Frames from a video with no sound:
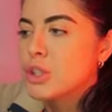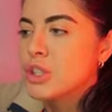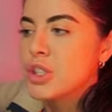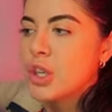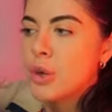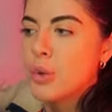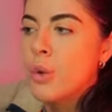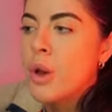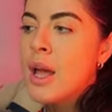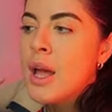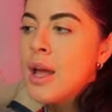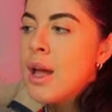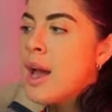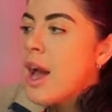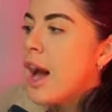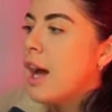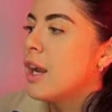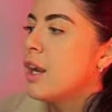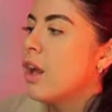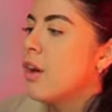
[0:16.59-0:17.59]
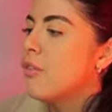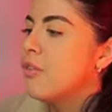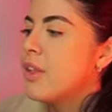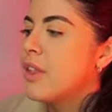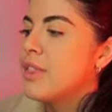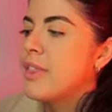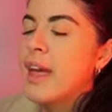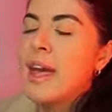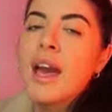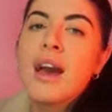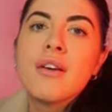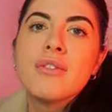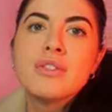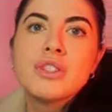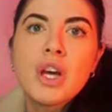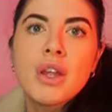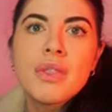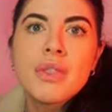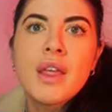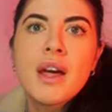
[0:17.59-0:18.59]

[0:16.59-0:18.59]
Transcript: So I love that they have done